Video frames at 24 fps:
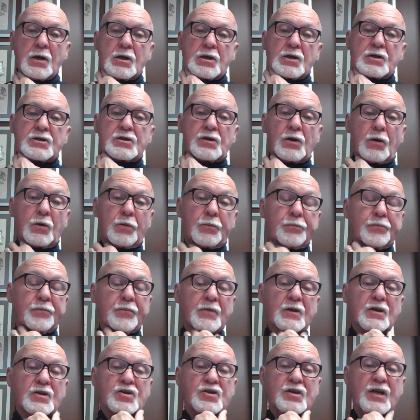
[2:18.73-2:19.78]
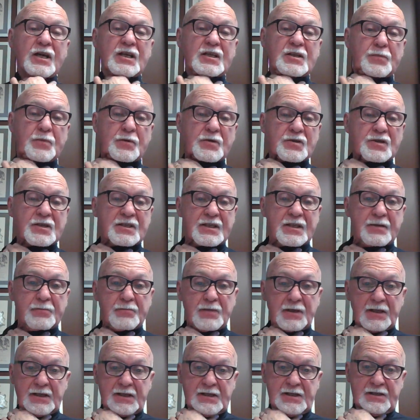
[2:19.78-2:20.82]
So Shakespeare's
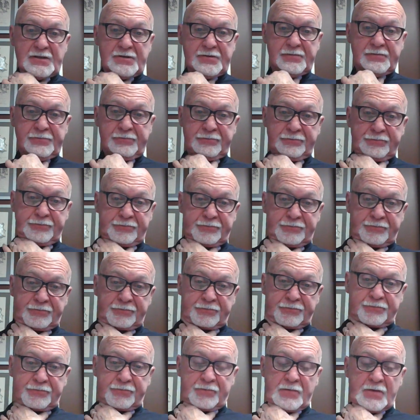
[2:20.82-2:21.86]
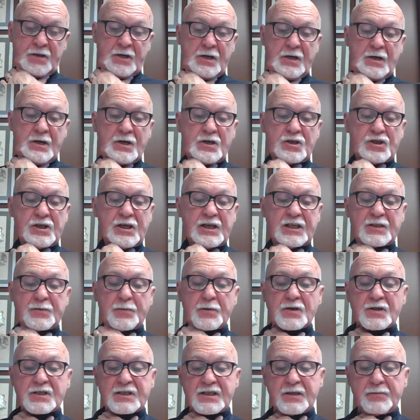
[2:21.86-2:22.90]
Cymbeline.
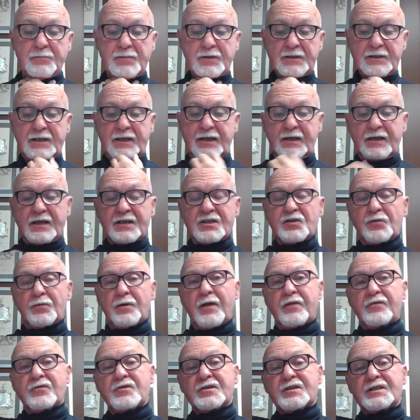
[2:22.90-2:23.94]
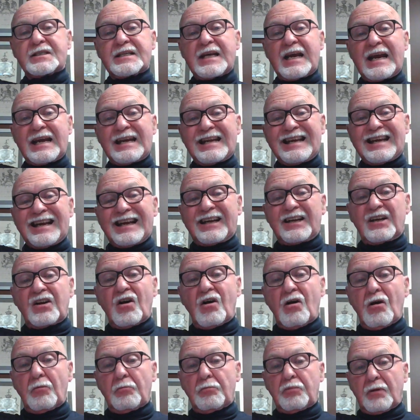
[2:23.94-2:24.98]
Shakespeare's Cymbeline is a rather zany and
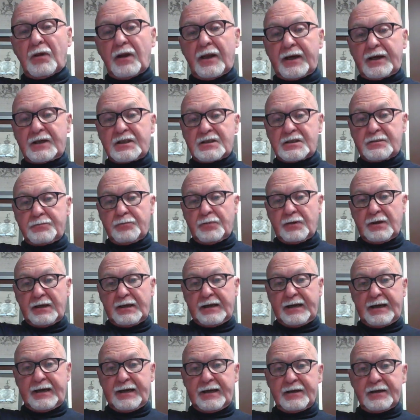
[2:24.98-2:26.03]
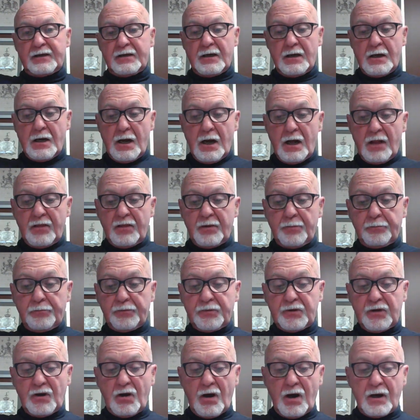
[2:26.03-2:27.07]
complex play. The
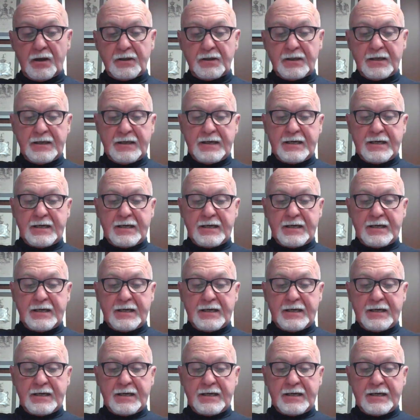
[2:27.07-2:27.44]
plot